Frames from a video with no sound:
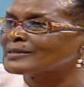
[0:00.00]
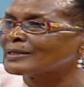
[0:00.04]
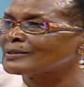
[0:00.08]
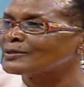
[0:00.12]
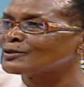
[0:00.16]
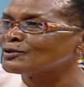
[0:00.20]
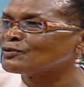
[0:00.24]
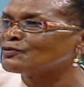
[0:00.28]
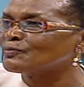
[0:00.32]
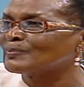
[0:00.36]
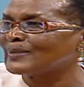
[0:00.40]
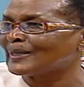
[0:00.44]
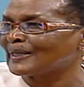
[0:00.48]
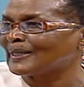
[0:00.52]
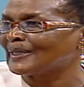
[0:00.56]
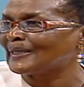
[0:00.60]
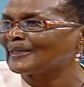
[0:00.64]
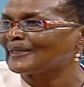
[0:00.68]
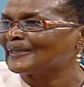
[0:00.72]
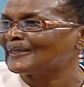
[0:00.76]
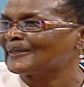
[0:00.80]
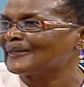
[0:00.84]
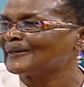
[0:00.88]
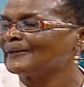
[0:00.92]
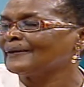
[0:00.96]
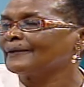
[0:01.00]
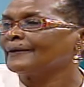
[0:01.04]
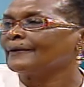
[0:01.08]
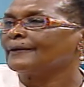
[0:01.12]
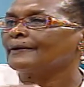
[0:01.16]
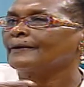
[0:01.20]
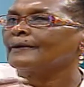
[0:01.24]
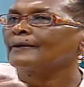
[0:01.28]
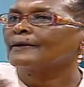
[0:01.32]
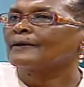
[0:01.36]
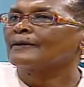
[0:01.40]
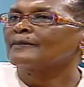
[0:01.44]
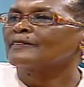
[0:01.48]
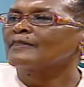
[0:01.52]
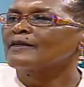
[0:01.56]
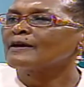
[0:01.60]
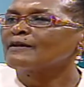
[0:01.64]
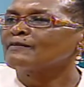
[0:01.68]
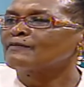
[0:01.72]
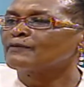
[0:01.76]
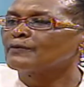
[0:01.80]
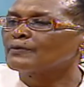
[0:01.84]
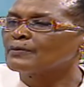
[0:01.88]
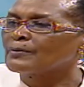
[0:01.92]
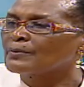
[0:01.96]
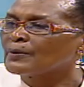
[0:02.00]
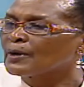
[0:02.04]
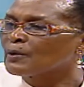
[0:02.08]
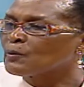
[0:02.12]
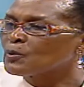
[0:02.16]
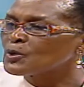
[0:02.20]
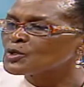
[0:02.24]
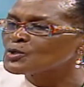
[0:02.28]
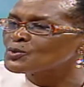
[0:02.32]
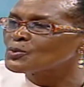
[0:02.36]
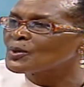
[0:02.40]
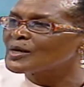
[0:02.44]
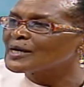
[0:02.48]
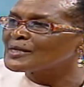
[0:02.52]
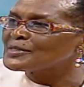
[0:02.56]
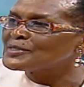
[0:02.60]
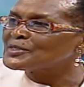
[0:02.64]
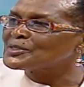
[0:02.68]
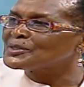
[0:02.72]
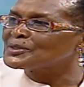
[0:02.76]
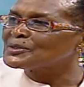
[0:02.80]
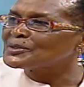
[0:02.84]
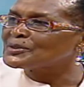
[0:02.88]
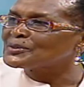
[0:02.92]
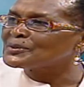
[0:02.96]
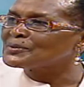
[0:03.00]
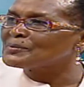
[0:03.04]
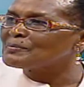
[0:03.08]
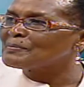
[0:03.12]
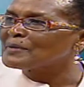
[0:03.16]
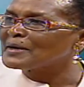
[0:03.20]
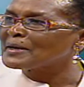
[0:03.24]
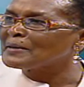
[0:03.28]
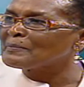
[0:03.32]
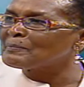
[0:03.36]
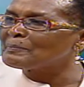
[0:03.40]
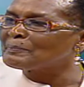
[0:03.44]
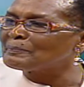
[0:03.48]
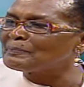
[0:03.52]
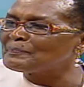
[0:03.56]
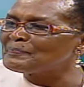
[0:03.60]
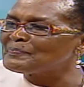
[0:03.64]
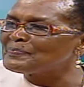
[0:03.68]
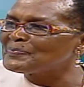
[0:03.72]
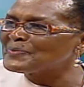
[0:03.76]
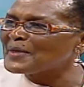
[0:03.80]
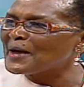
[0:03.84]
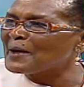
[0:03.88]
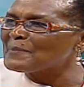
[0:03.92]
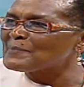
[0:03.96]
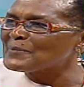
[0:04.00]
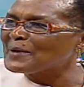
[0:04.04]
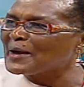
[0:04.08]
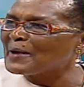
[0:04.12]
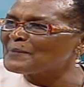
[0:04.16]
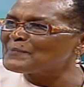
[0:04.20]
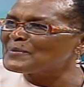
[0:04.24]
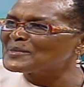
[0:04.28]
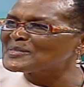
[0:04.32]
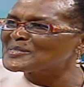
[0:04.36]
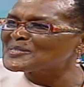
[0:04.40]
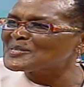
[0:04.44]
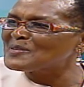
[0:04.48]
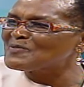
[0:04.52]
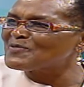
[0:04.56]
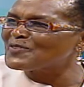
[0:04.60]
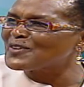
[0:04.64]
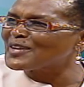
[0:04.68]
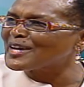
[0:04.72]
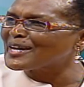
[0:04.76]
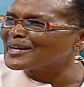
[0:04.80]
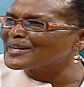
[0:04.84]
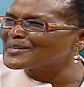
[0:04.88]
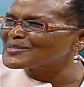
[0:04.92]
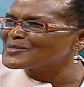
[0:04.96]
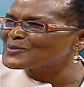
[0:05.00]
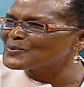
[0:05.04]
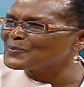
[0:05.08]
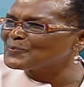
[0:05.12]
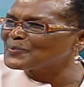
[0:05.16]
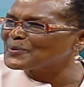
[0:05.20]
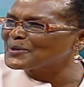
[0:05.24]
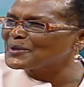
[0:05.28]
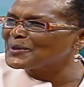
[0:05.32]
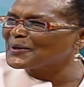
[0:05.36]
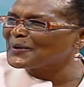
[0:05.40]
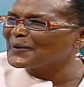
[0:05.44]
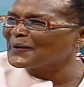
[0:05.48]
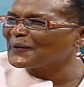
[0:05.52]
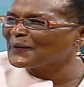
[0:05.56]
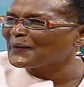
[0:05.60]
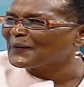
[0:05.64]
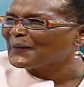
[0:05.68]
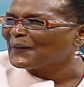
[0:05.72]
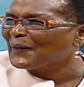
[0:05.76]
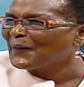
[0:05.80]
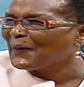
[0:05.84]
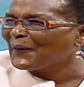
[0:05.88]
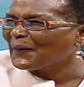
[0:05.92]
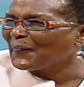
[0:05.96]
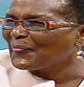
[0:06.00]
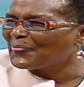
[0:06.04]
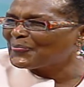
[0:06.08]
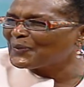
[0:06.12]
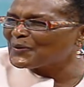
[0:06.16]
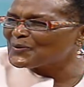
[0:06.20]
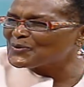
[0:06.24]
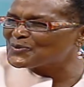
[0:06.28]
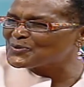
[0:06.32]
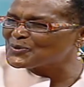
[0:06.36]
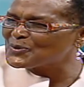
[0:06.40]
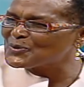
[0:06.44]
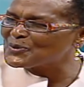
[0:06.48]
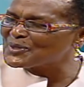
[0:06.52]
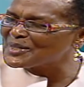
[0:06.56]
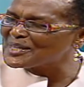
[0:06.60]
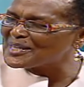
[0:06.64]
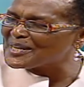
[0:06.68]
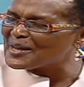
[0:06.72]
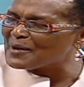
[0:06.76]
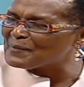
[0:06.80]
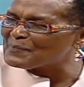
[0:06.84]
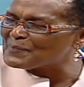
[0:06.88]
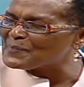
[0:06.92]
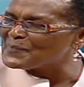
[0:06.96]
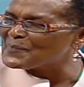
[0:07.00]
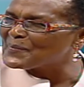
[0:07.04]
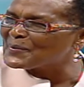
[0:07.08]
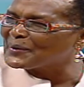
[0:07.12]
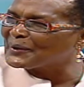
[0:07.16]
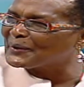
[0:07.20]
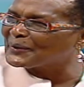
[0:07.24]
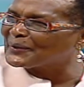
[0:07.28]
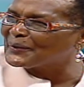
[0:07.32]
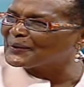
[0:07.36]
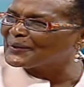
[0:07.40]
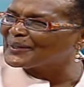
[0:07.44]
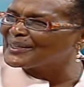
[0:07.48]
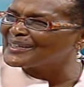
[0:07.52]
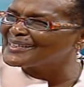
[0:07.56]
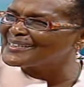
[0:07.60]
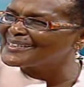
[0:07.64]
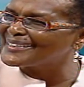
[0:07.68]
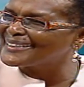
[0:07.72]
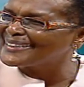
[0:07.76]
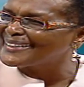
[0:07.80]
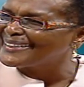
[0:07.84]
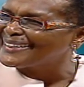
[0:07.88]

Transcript: a lot of money. And therefore, I want to urge my upcoming seafarer to read up more and